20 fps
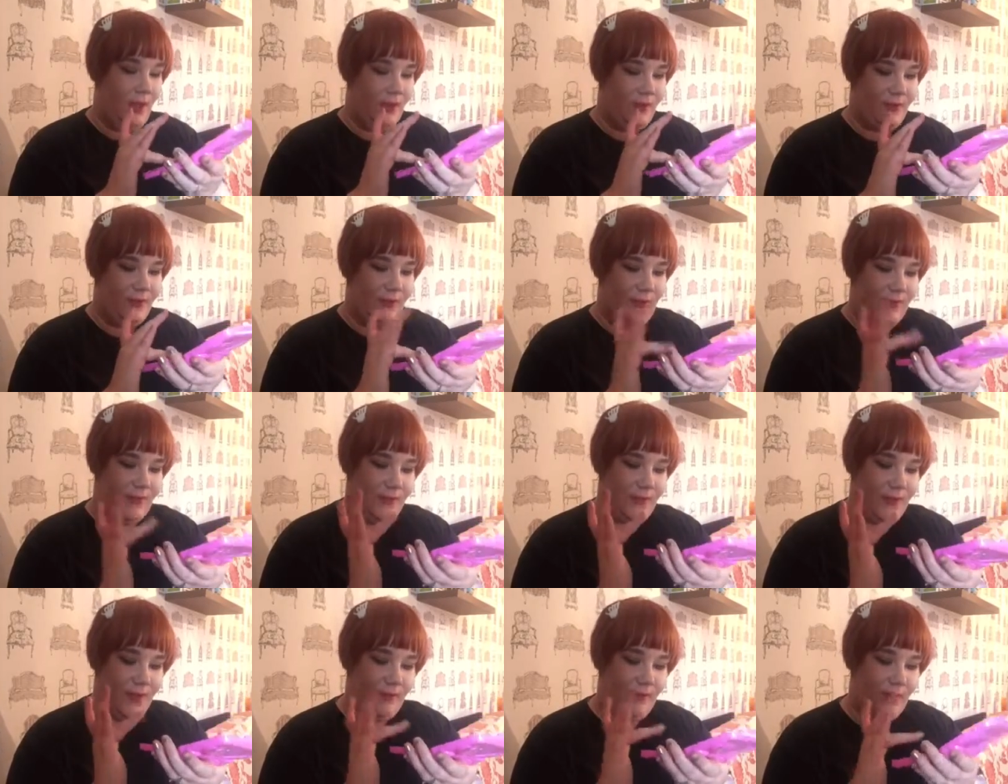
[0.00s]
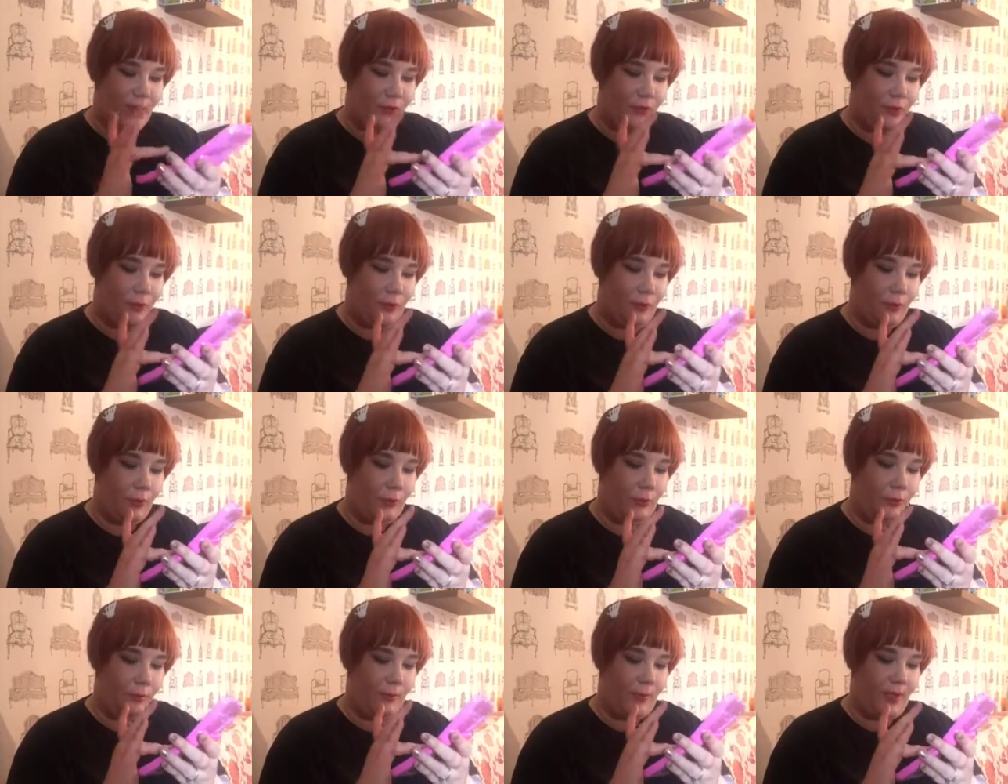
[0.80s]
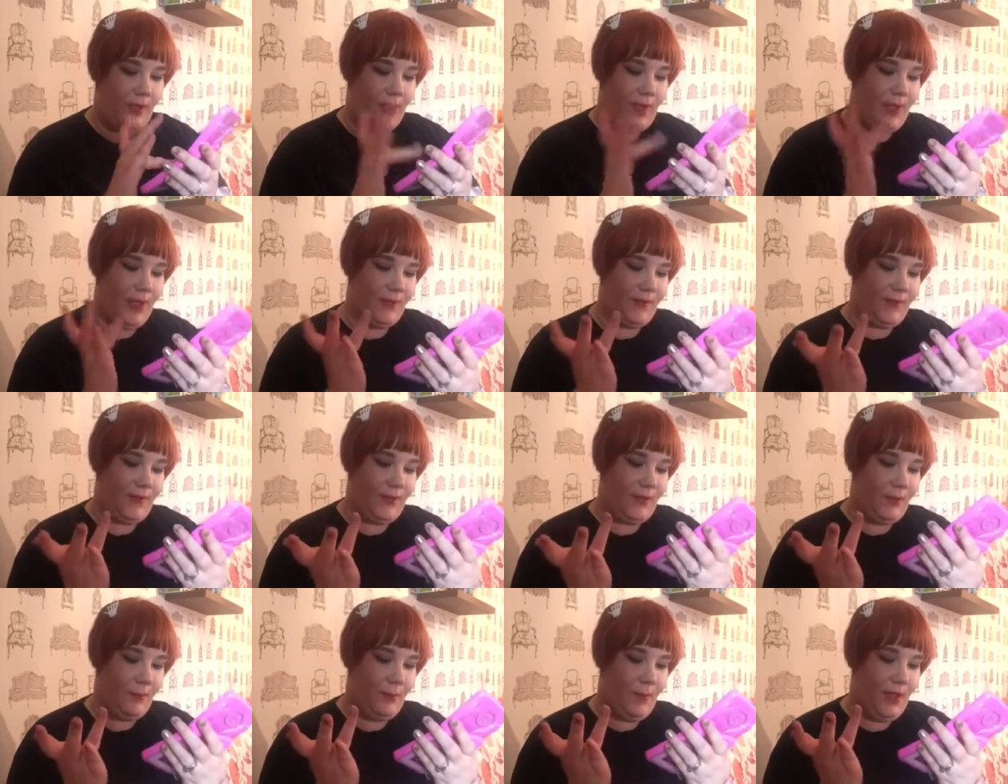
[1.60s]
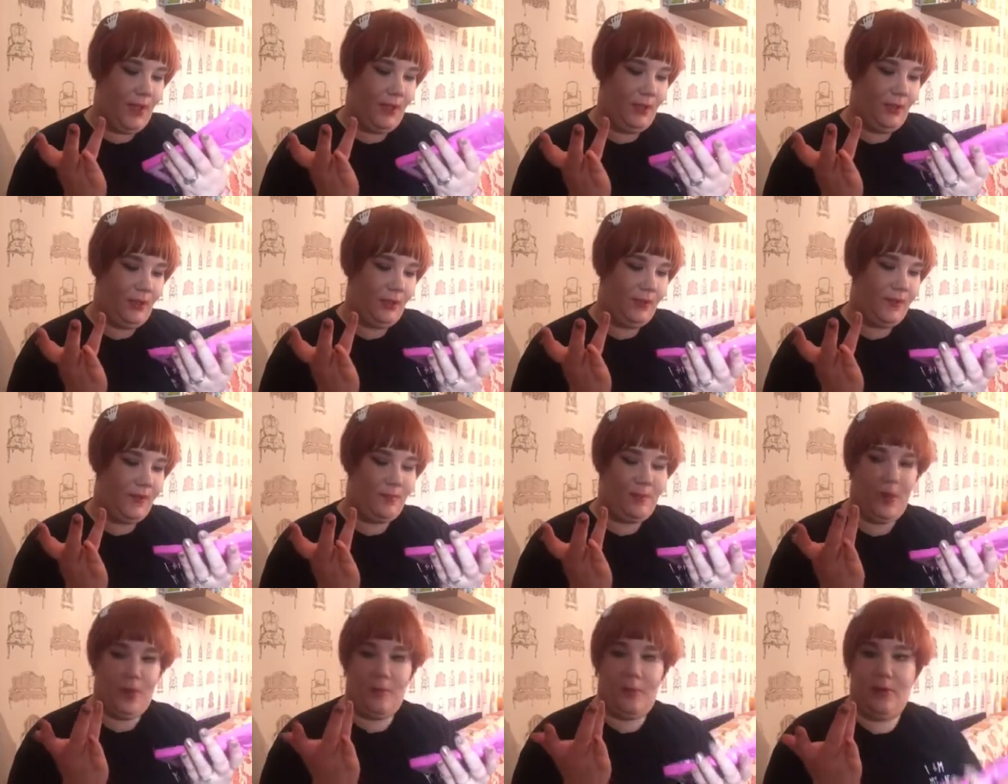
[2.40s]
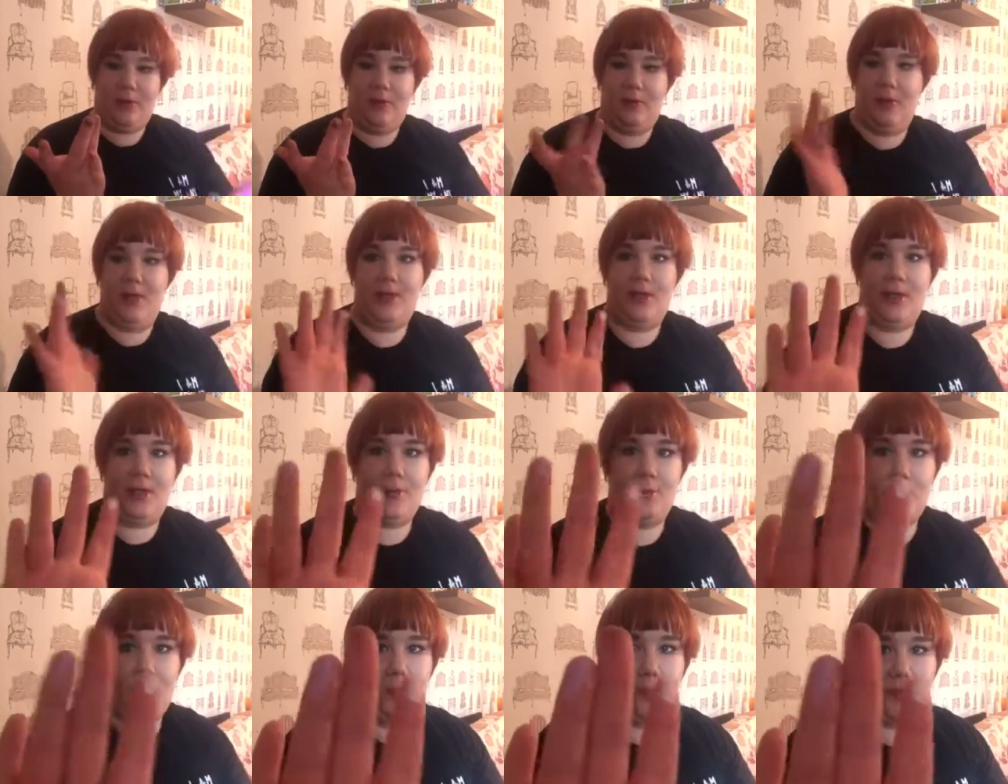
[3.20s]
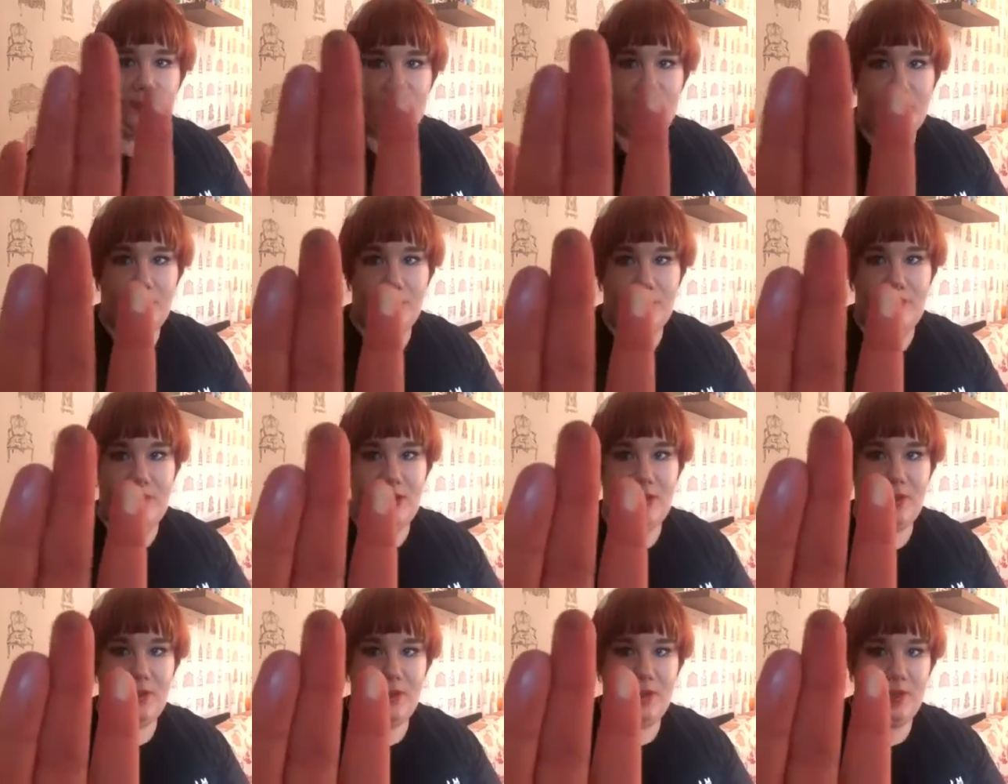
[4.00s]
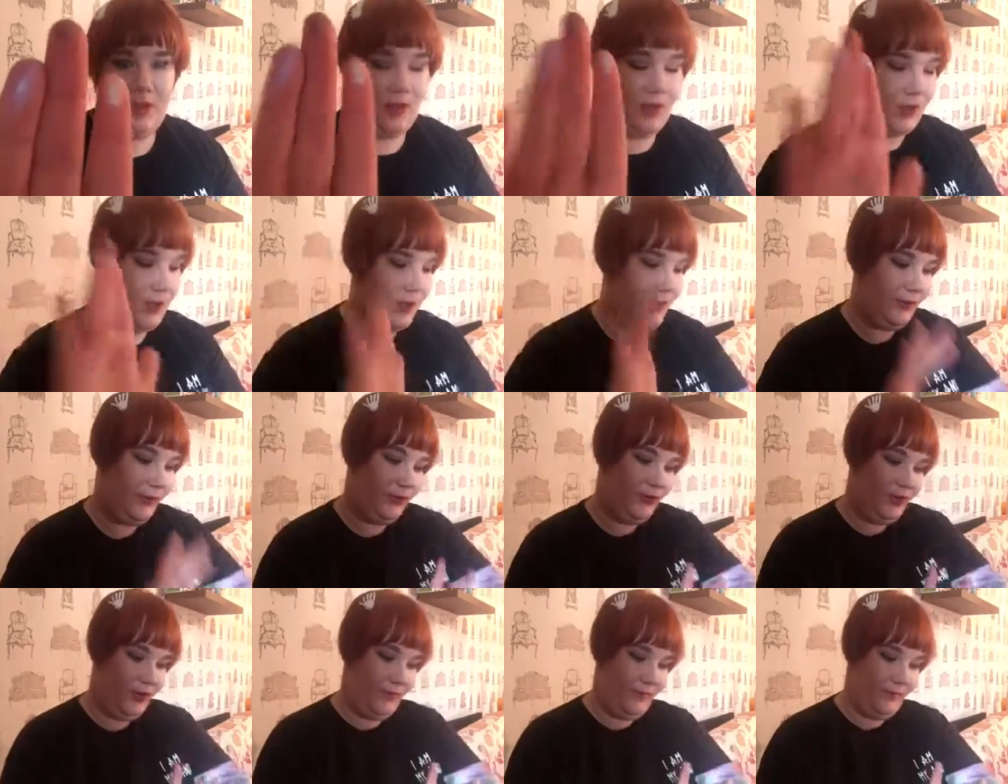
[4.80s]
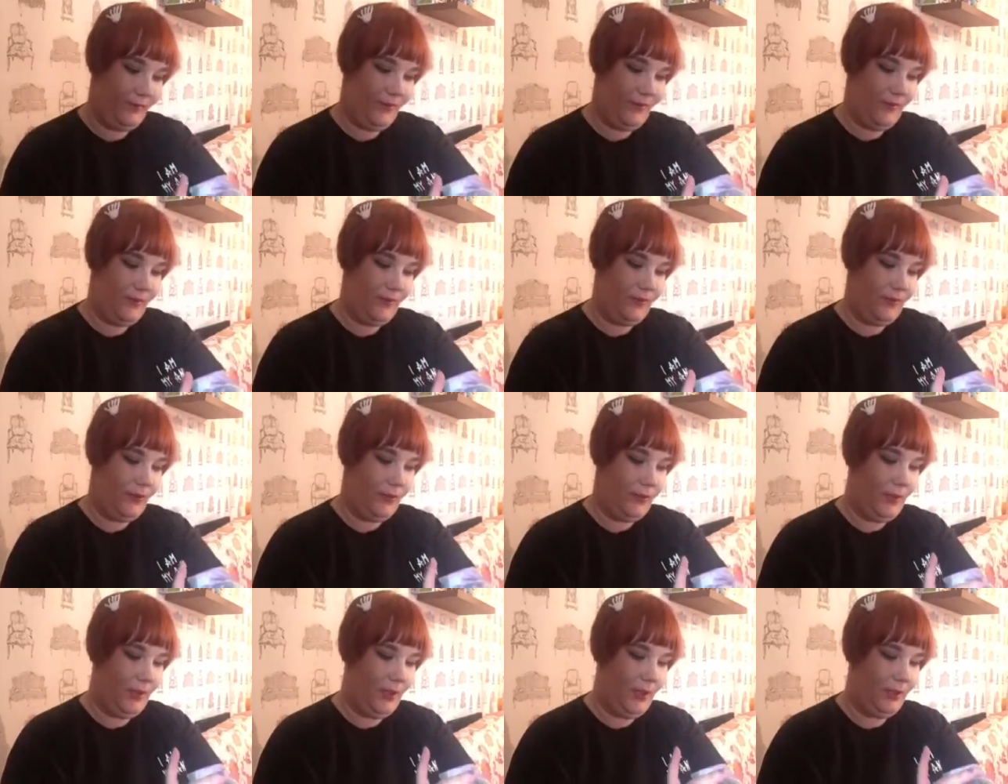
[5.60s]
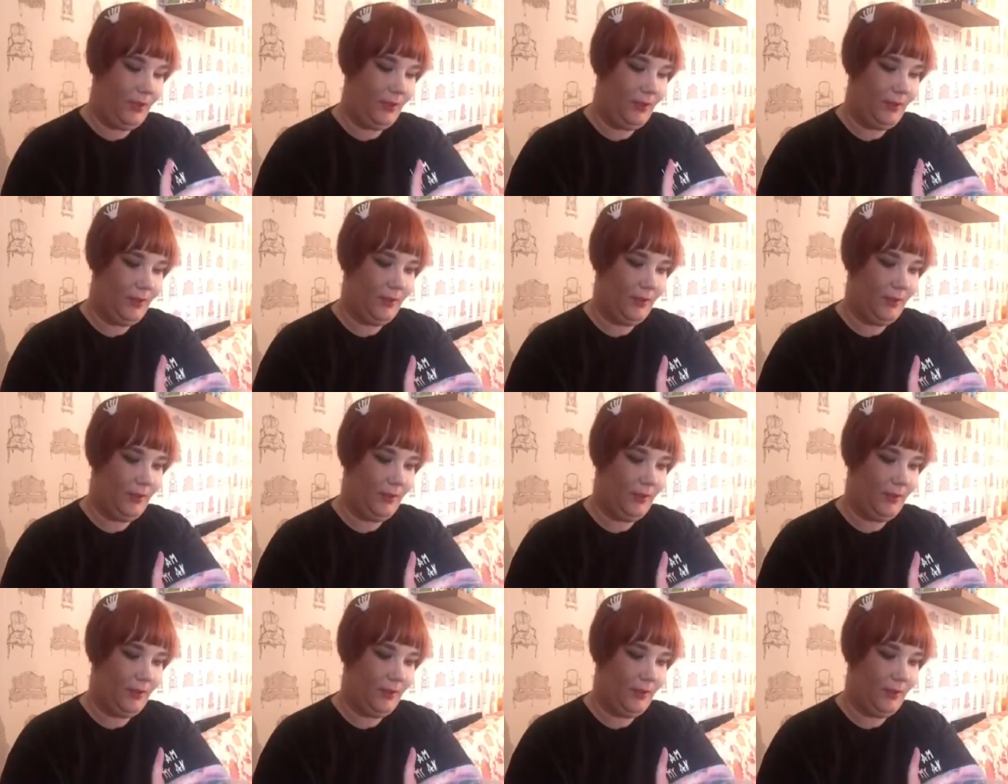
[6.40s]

So this is definitely a duochrome. It has like pinks, purple, and like an almost green shift to it.